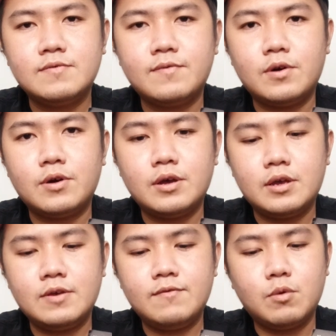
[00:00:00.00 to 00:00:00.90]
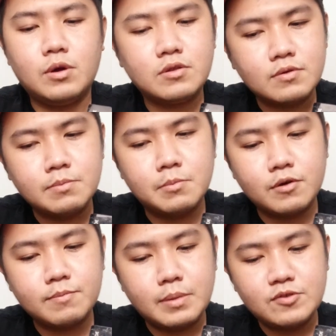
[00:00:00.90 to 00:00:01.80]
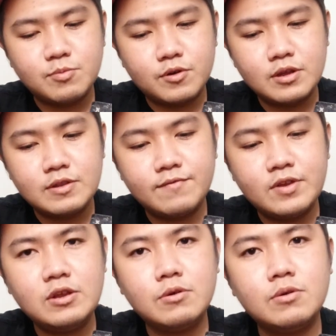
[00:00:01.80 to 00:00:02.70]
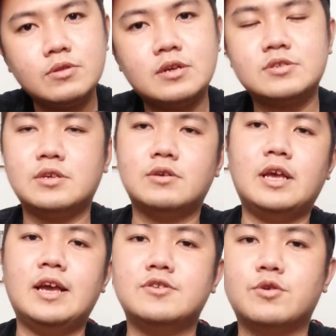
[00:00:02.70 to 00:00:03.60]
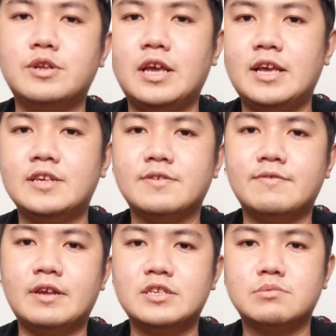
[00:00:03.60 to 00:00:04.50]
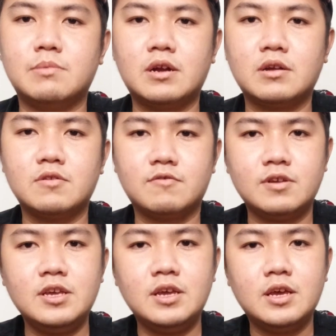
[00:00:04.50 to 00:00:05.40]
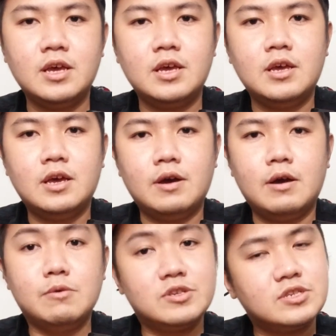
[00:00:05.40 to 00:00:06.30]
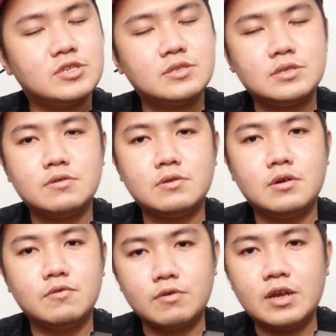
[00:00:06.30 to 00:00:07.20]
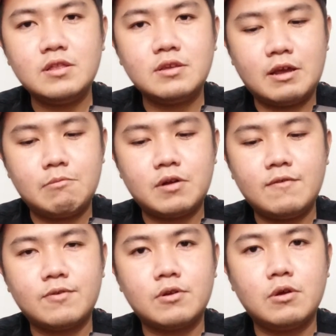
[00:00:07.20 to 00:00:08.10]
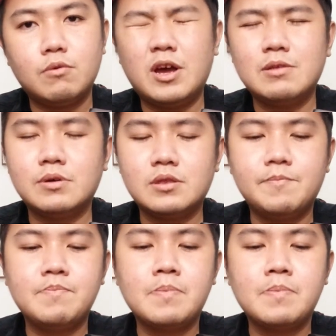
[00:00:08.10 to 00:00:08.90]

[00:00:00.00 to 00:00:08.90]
for if you want much more in the video, there's Sony A7S Mark III, which is great camera for low light, but